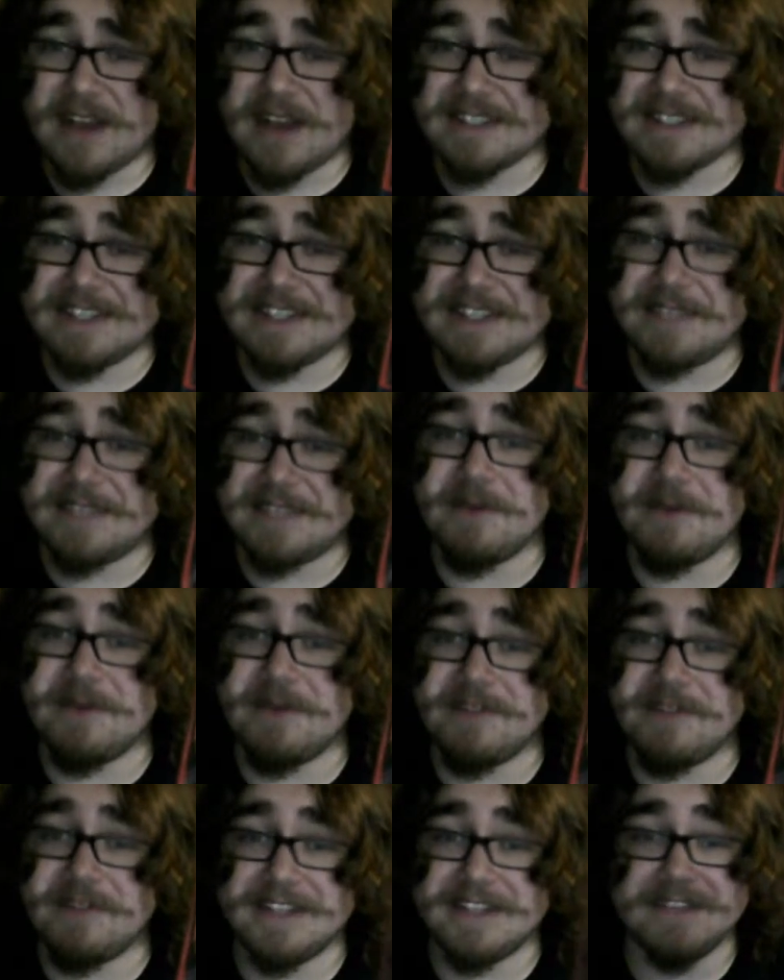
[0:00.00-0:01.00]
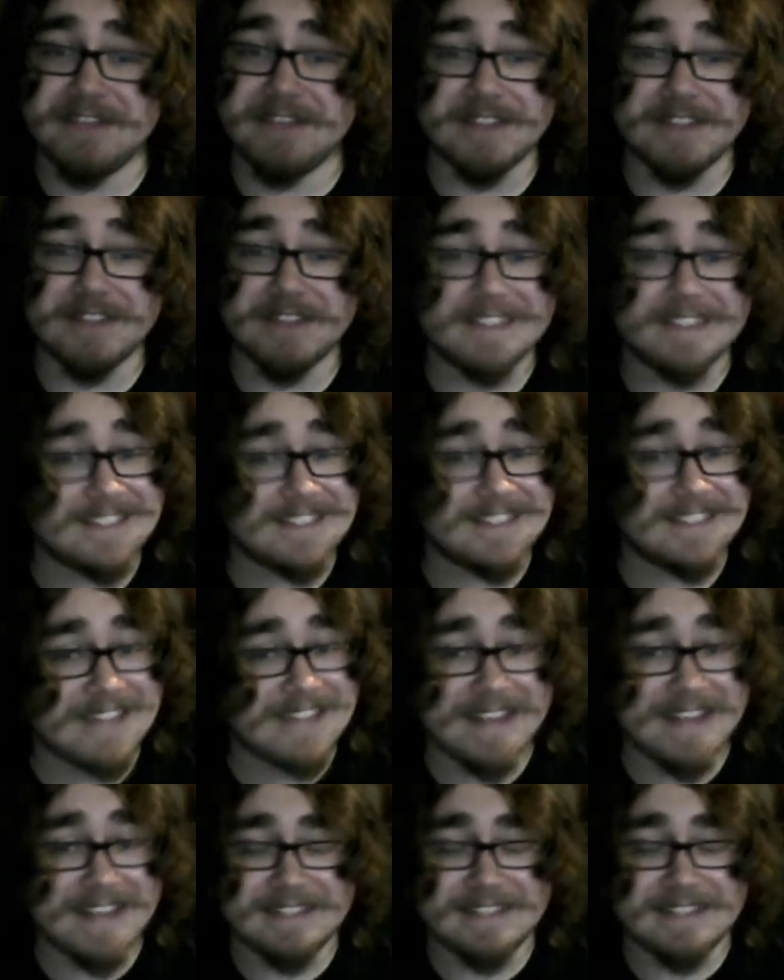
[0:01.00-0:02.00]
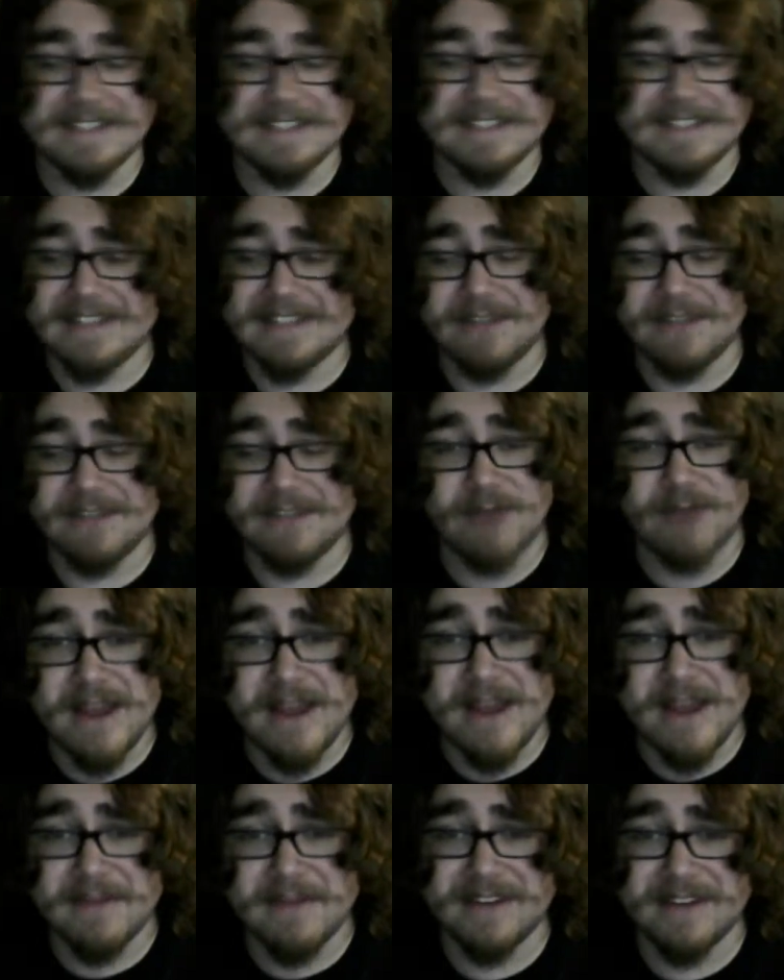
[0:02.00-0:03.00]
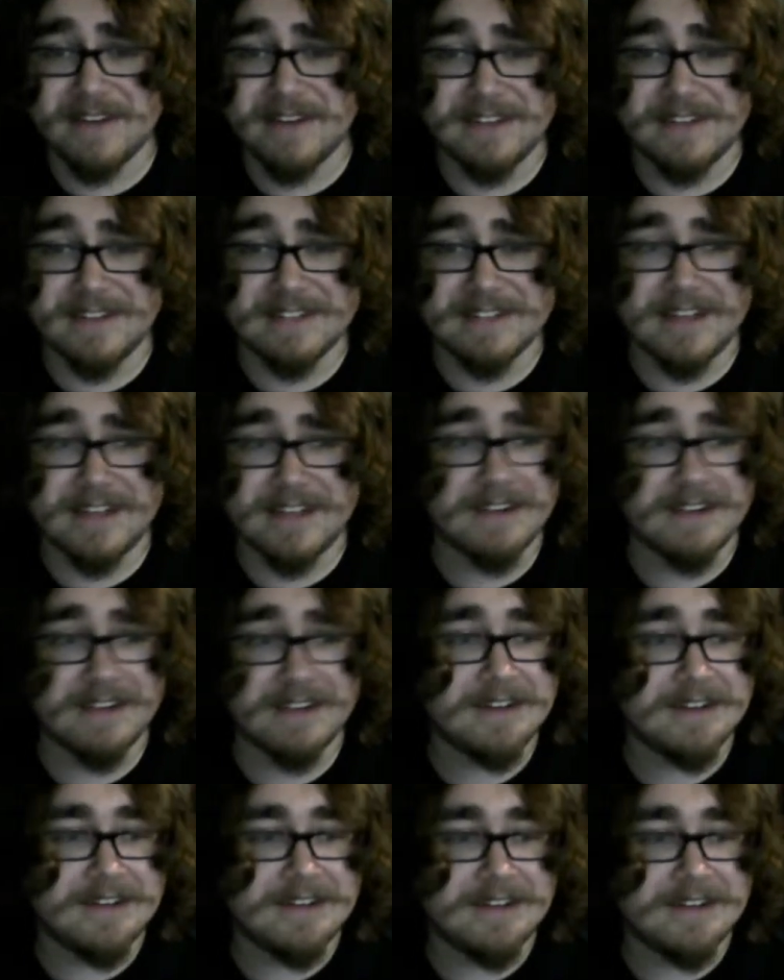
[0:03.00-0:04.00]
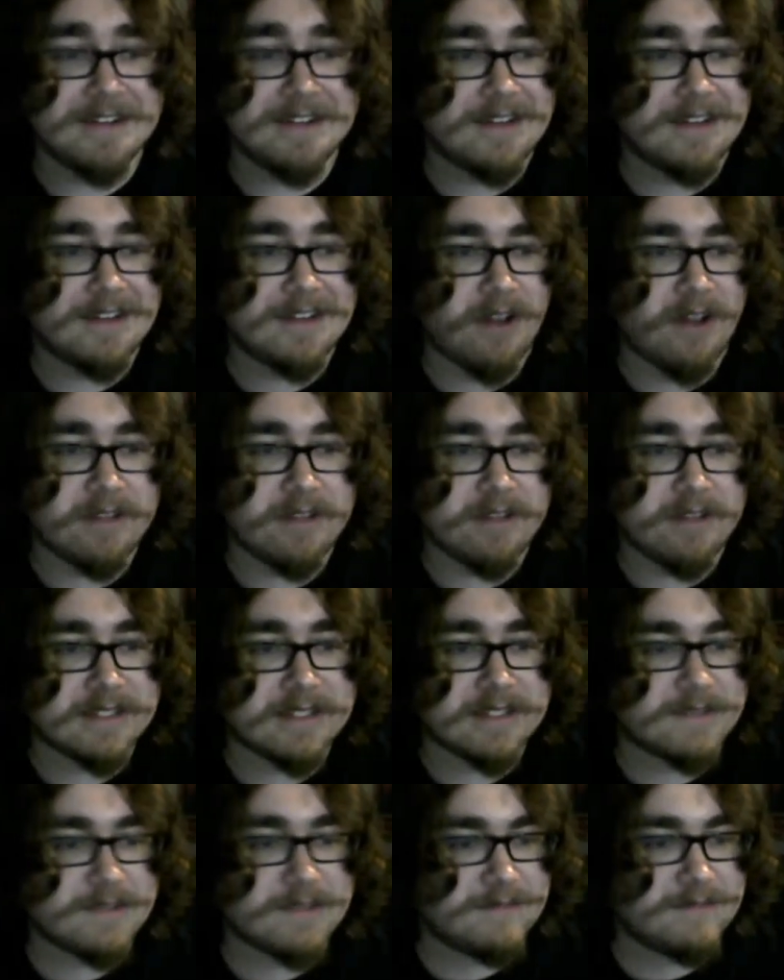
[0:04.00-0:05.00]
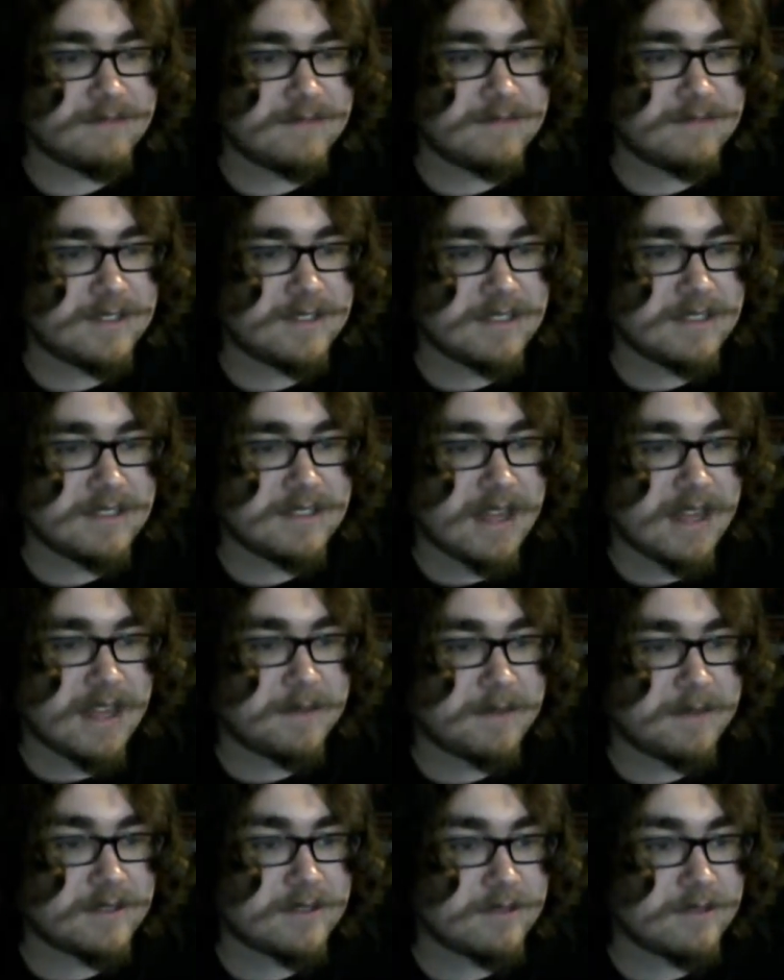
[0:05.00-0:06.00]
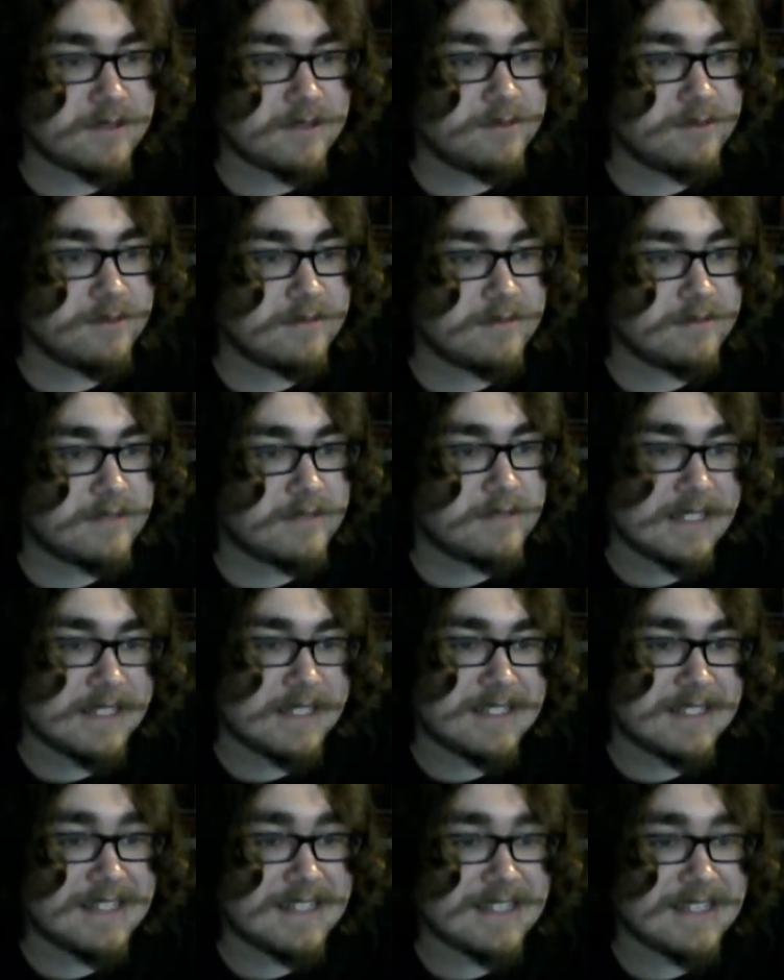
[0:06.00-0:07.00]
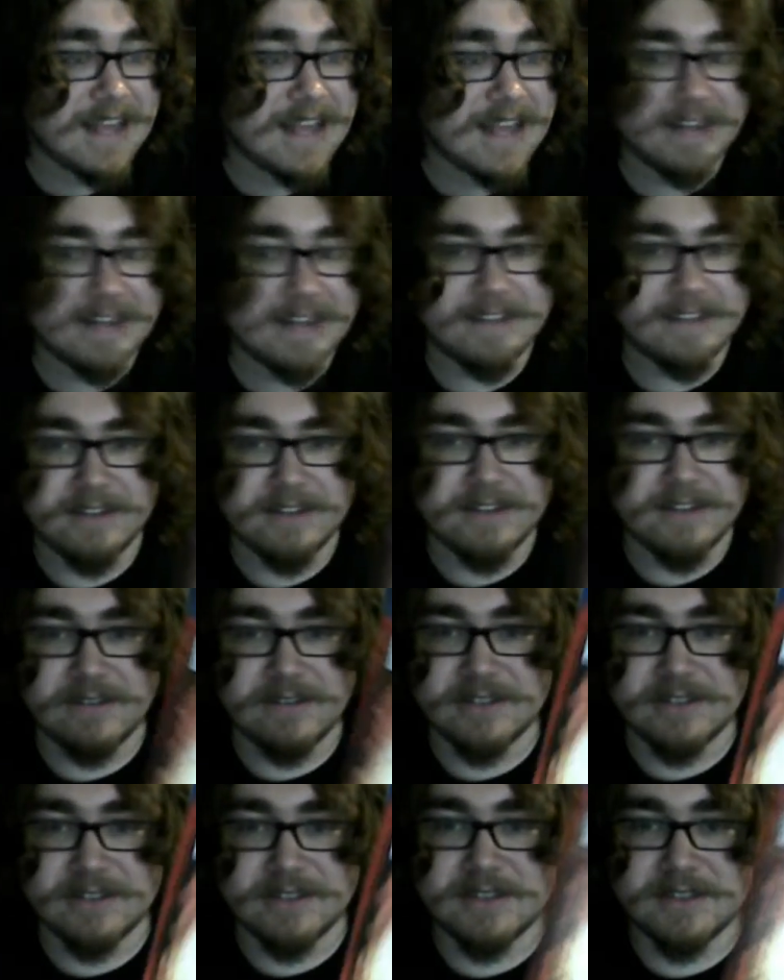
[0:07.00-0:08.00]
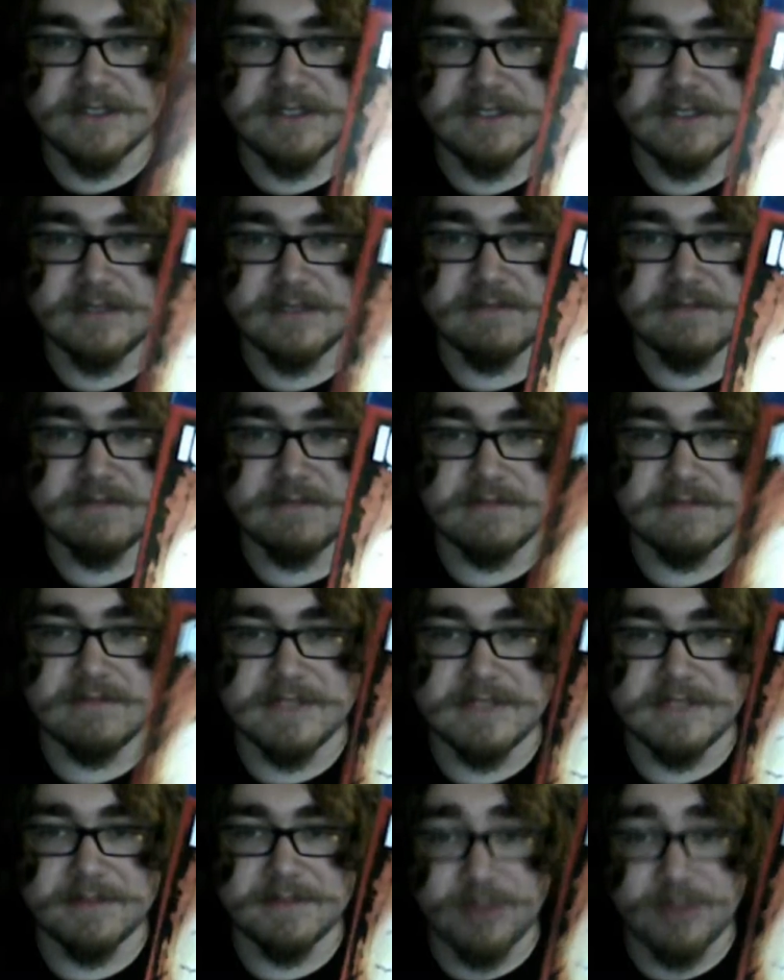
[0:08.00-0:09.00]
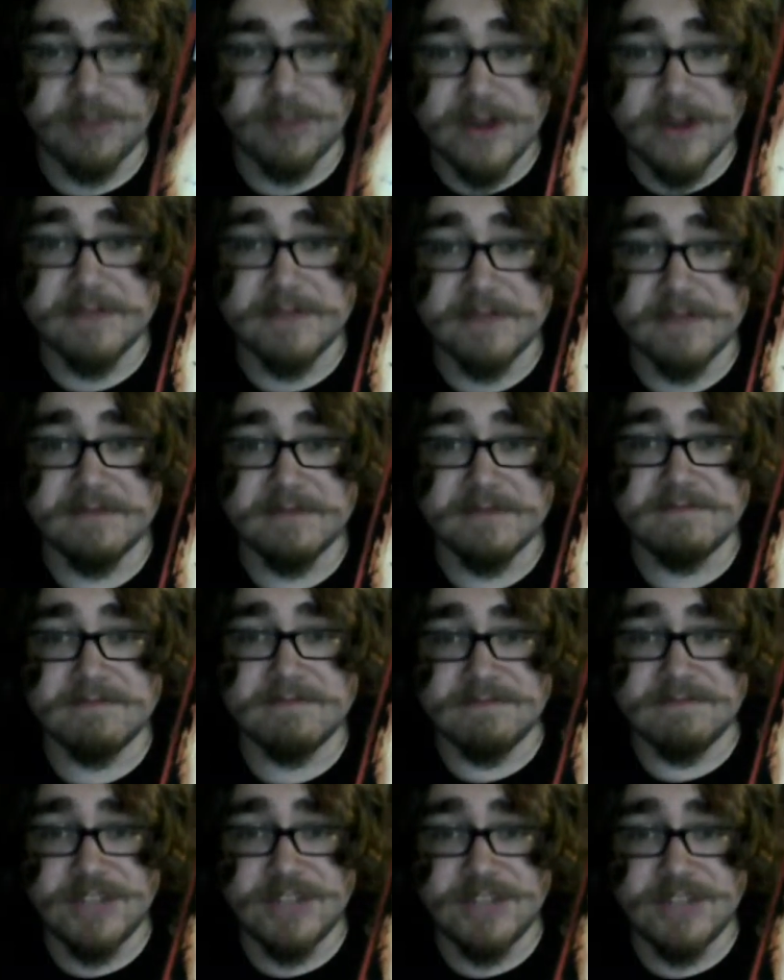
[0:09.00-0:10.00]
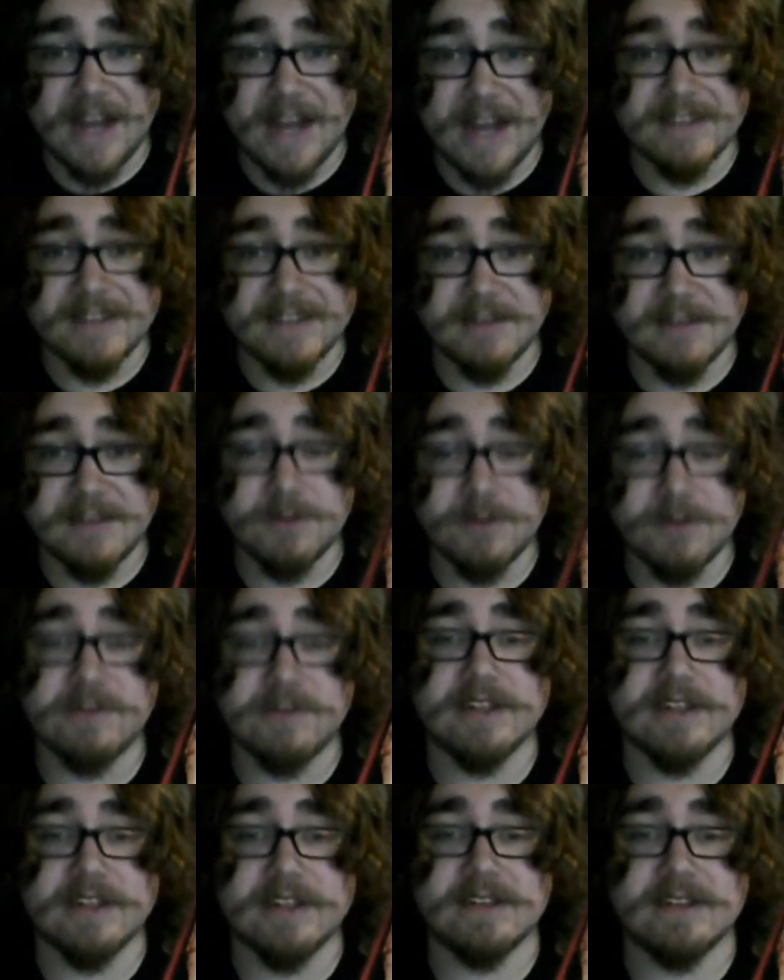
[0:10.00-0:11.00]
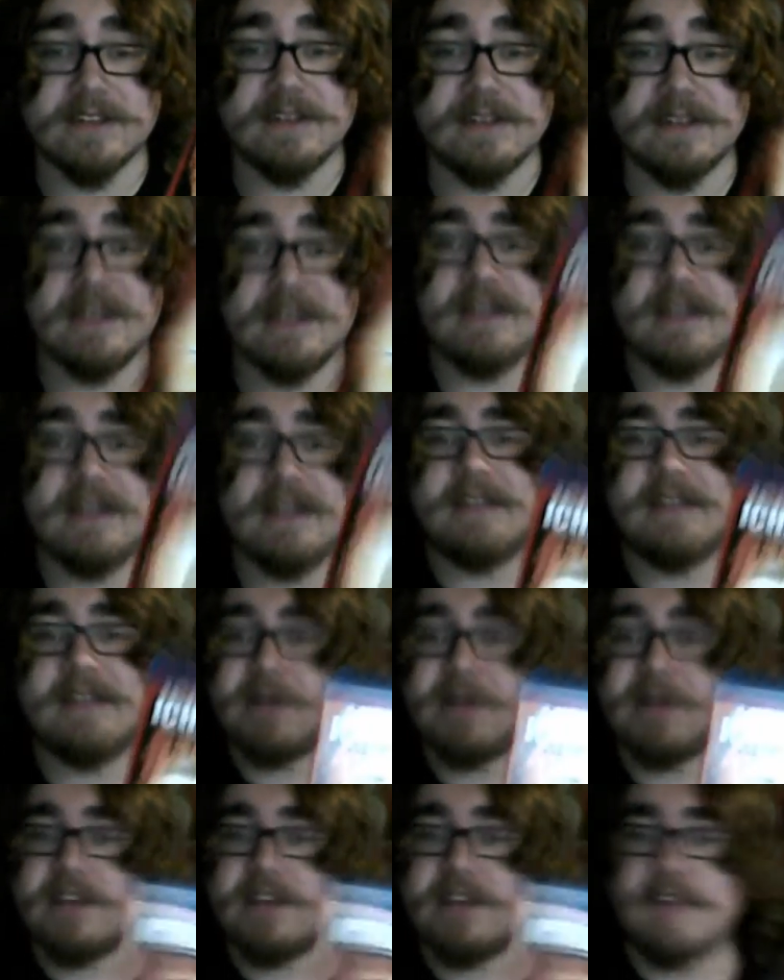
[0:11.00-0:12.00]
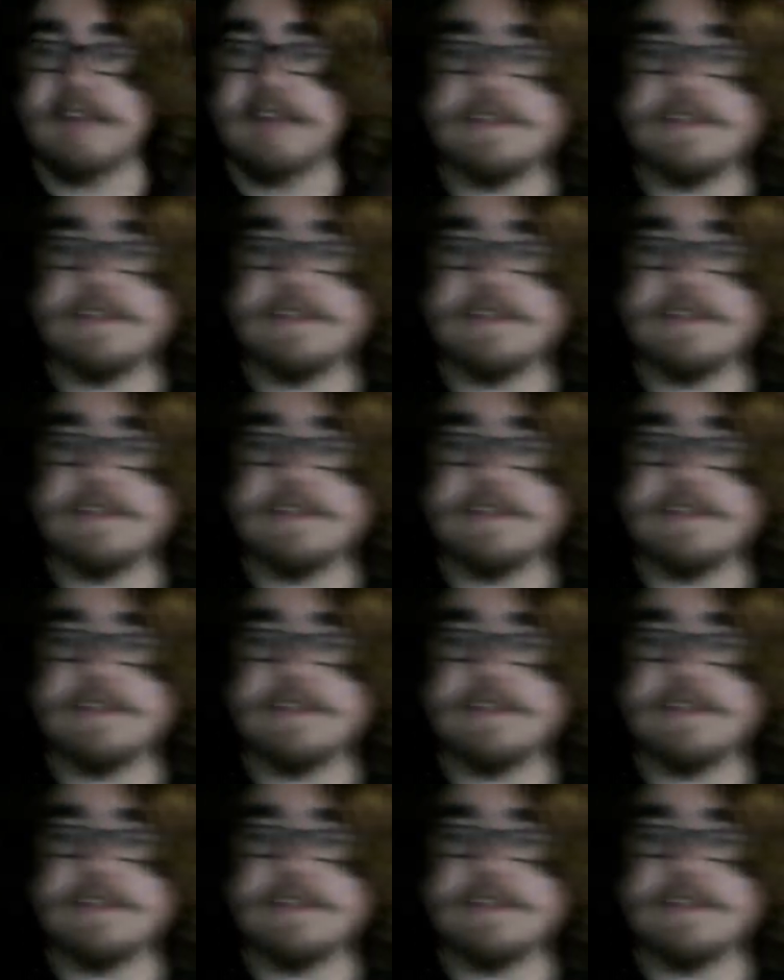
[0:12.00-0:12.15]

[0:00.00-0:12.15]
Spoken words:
that this movie did, because it's nasty. Like I said, it's got rape in it, and it's got all this absolute insanity. You know, it's a pretty jacked up movie. And but it also has